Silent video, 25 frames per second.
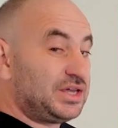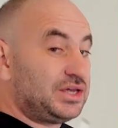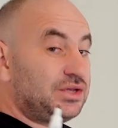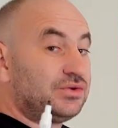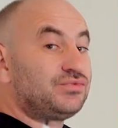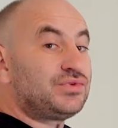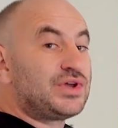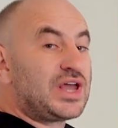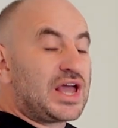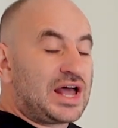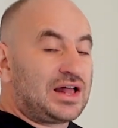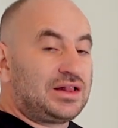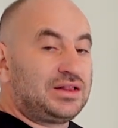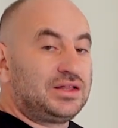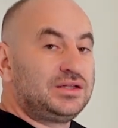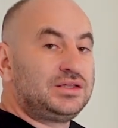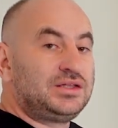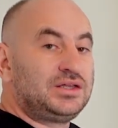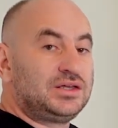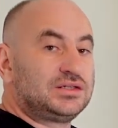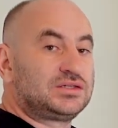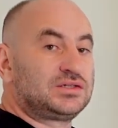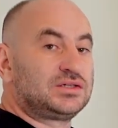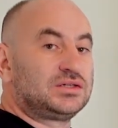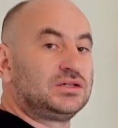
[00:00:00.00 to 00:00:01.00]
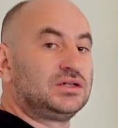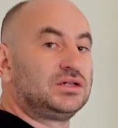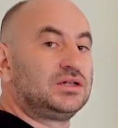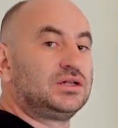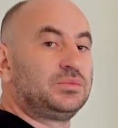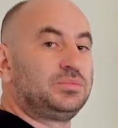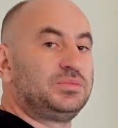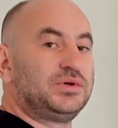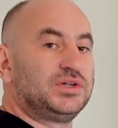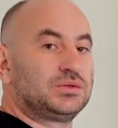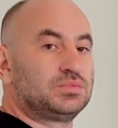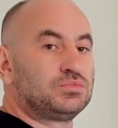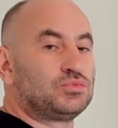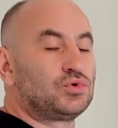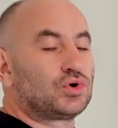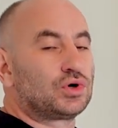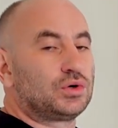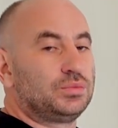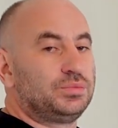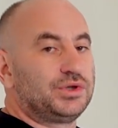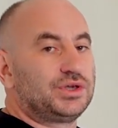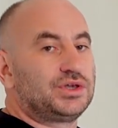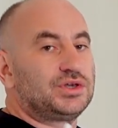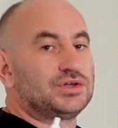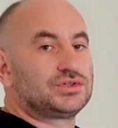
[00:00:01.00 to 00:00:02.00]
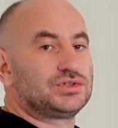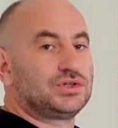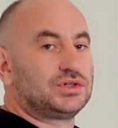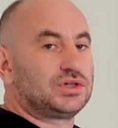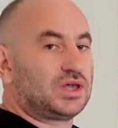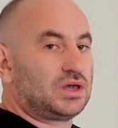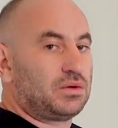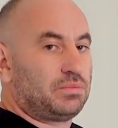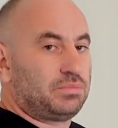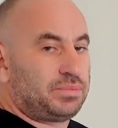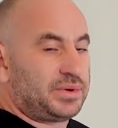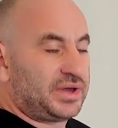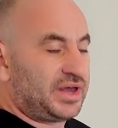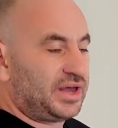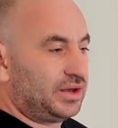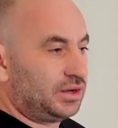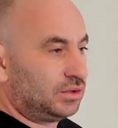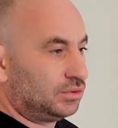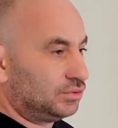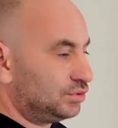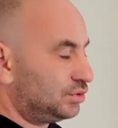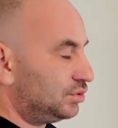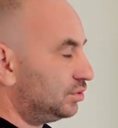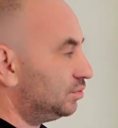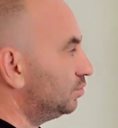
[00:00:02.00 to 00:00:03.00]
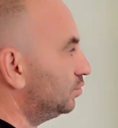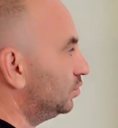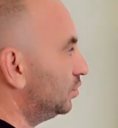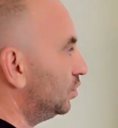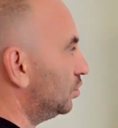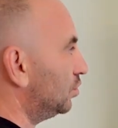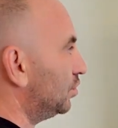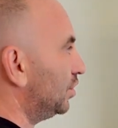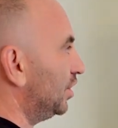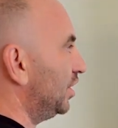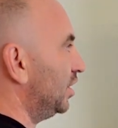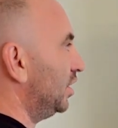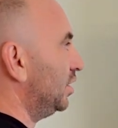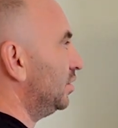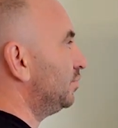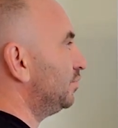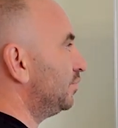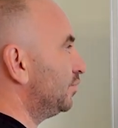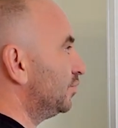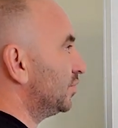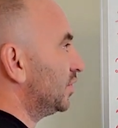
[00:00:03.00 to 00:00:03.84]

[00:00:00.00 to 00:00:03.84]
In reality, it's a little bit more because it compounds, okay?